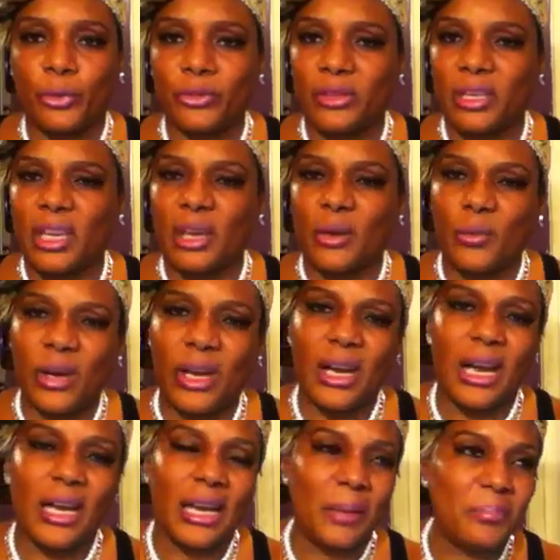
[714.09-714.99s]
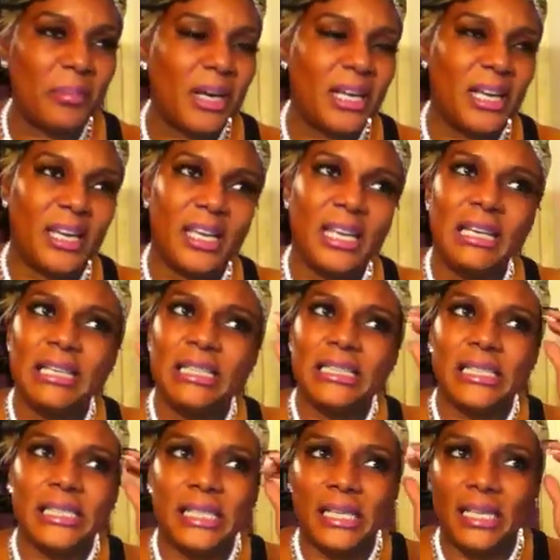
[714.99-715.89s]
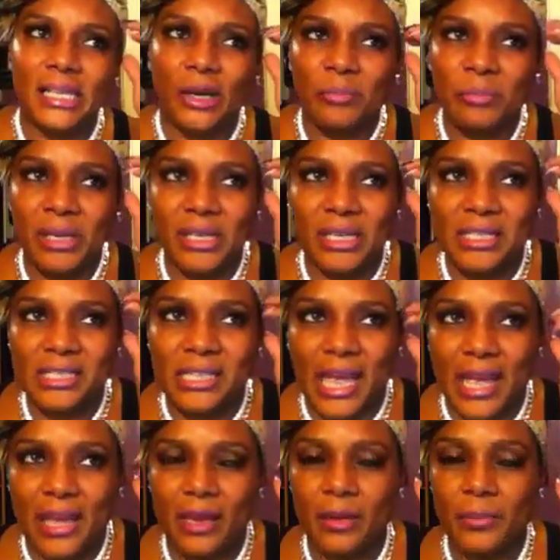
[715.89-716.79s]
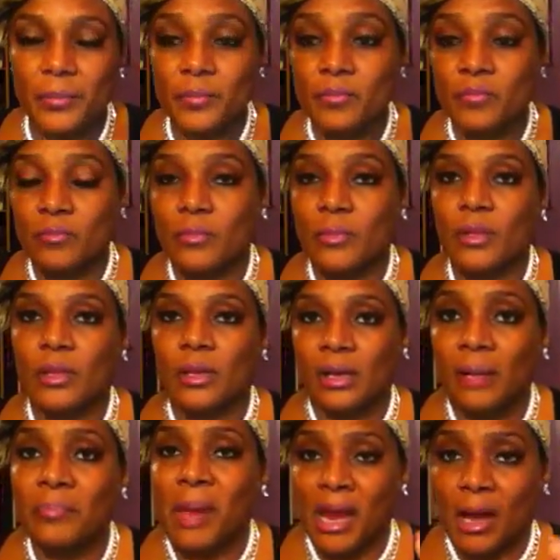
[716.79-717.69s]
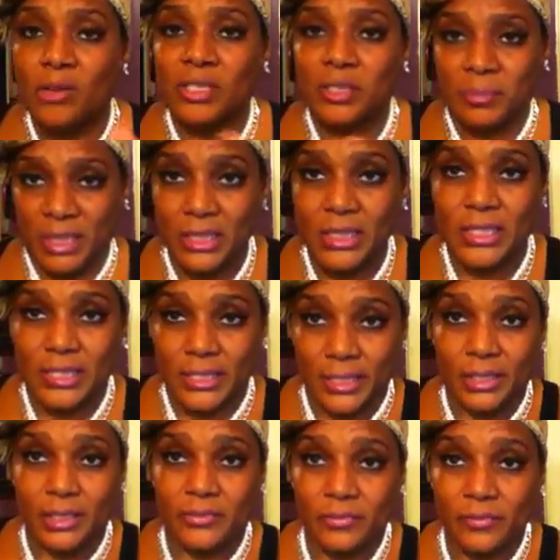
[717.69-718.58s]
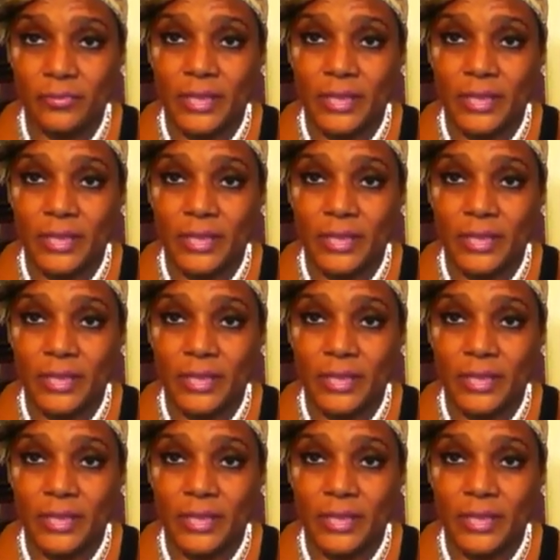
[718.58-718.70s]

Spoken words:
You think, well, that money, it's going to be a little tight. Cut back on some other stuff.